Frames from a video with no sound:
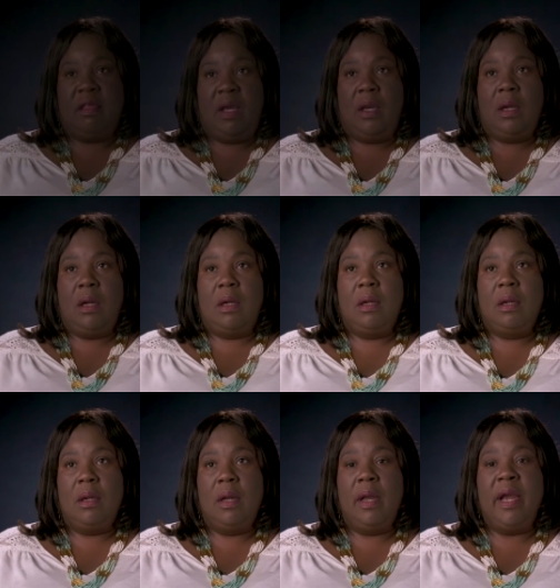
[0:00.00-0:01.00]
think
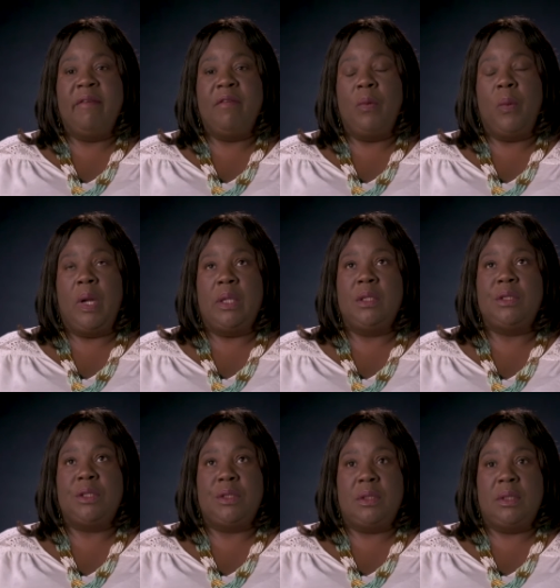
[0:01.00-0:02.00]
everyone
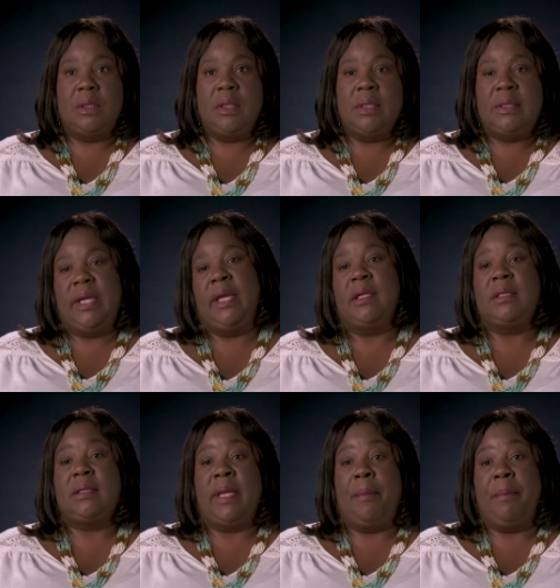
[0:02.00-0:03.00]
should take a
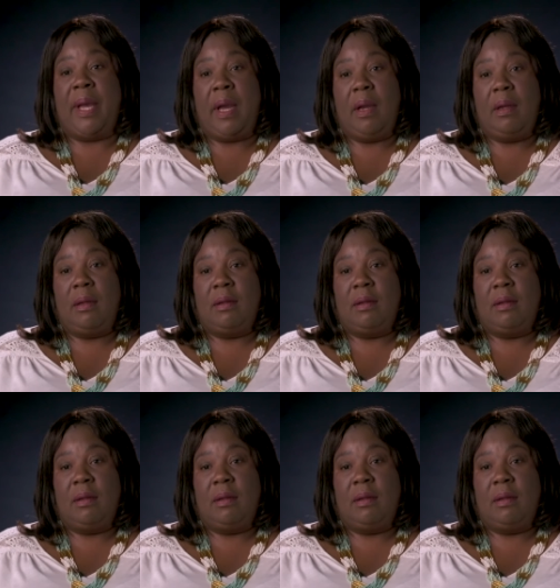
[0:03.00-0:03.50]
step back.